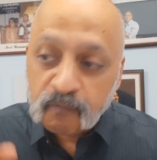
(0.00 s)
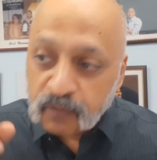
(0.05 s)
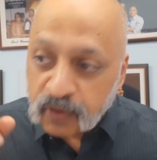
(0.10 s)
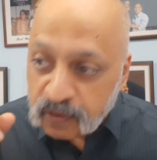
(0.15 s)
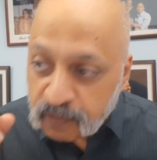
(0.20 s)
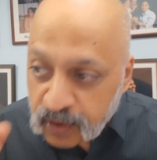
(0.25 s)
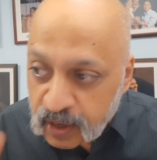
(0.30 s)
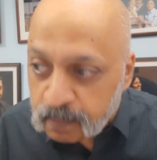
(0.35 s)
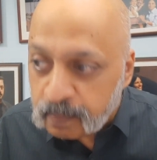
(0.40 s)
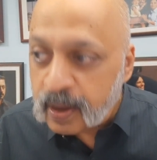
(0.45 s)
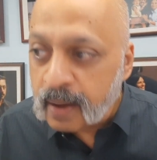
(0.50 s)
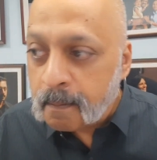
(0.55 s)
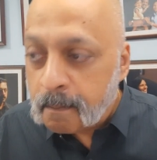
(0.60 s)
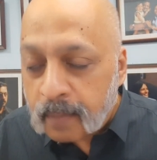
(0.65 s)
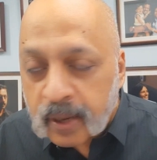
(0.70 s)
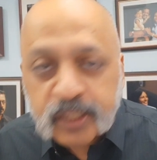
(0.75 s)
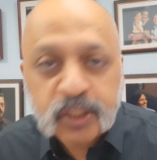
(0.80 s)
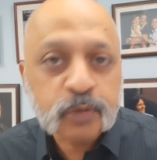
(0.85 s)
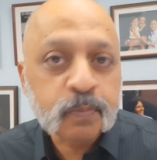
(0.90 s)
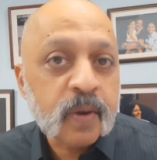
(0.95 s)
We will be
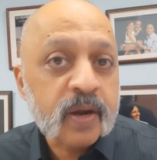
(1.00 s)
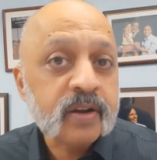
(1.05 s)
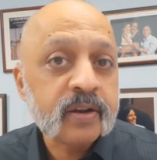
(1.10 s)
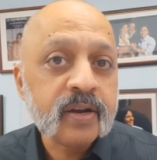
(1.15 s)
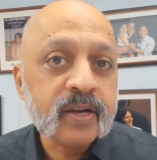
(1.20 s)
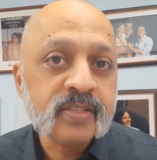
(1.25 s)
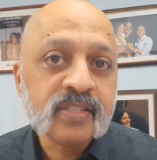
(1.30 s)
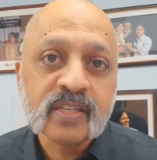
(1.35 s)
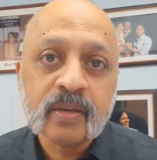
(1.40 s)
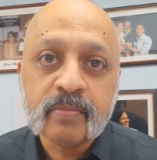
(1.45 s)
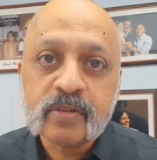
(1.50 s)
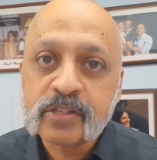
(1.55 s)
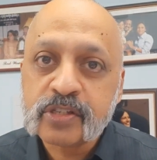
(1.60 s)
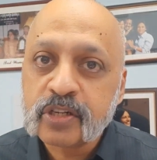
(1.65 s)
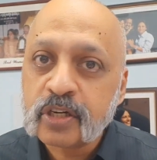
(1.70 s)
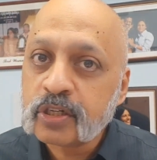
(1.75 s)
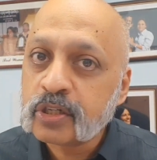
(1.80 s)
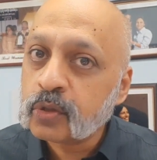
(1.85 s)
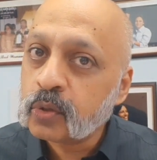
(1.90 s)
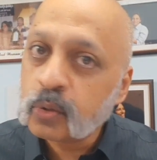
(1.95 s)
much better in
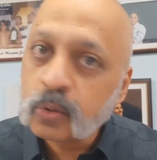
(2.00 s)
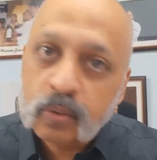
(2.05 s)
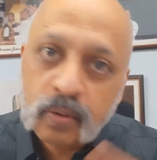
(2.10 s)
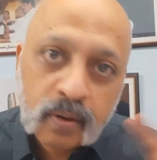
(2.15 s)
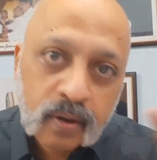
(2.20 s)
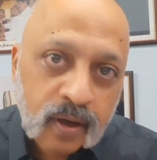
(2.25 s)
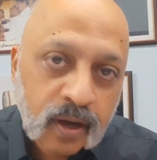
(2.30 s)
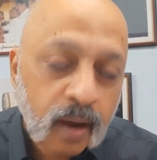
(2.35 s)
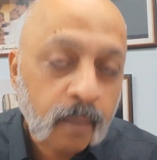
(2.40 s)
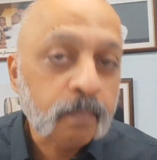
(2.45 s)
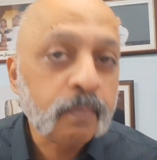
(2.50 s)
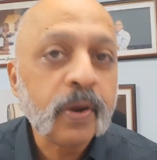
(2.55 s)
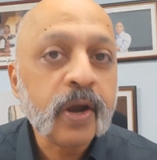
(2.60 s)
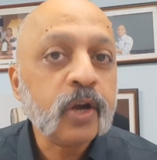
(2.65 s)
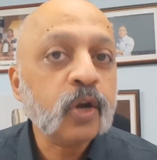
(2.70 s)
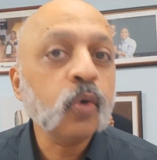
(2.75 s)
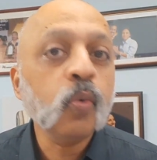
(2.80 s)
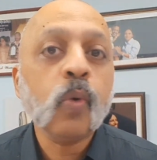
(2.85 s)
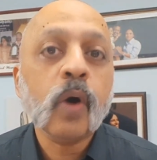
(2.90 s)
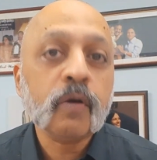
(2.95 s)
semester 2
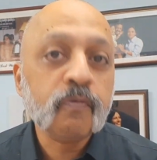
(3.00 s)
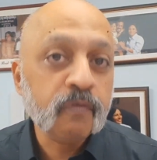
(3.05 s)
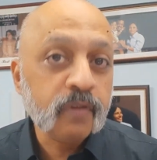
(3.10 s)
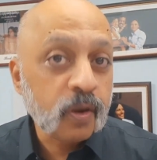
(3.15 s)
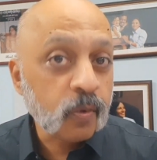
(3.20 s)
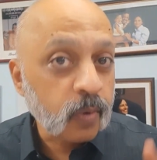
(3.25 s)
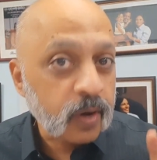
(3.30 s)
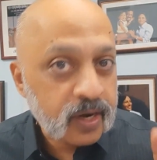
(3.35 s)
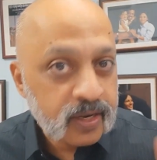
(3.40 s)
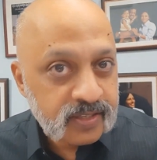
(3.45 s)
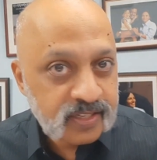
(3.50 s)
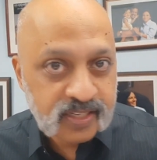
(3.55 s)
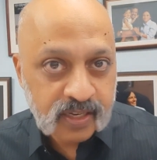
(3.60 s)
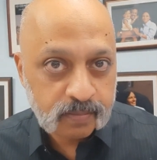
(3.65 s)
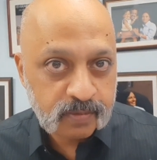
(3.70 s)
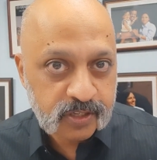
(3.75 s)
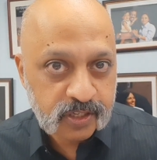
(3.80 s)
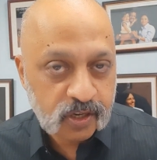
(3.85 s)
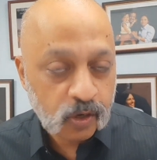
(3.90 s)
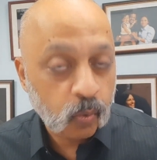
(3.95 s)
compared to what we were in
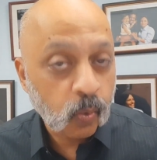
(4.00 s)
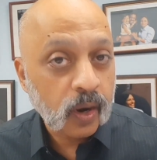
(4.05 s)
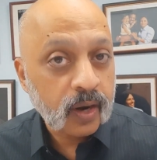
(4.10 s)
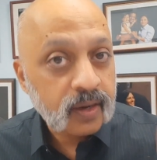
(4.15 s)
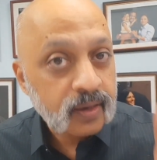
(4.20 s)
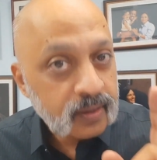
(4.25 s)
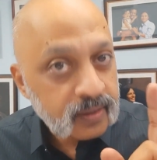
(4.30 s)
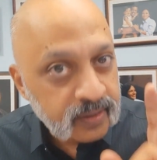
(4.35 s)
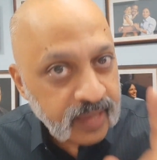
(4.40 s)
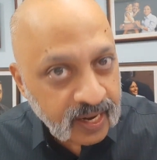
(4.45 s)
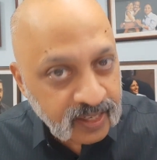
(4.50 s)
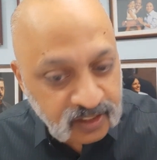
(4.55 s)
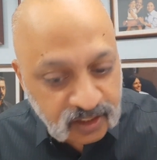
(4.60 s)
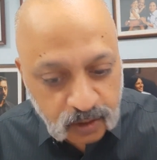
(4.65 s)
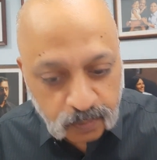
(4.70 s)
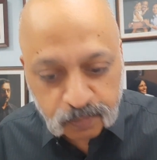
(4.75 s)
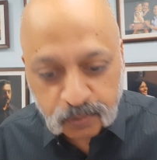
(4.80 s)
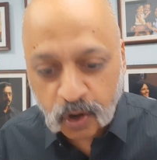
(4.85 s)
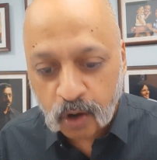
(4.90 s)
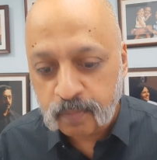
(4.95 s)
semester 1. That's
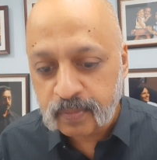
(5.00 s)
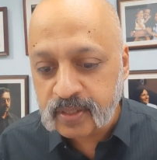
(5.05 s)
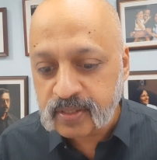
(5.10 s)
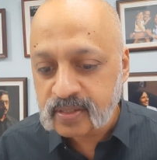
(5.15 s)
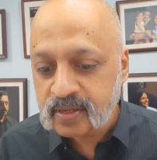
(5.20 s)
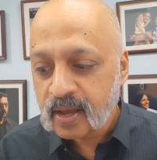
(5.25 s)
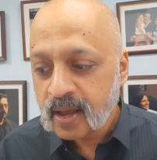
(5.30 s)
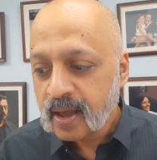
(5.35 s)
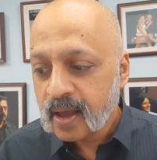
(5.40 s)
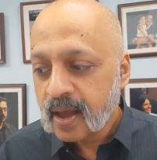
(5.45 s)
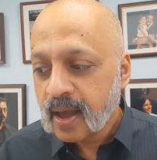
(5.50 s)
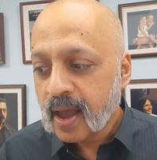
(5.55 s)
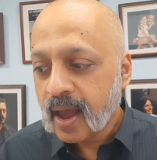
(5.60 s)
a promise.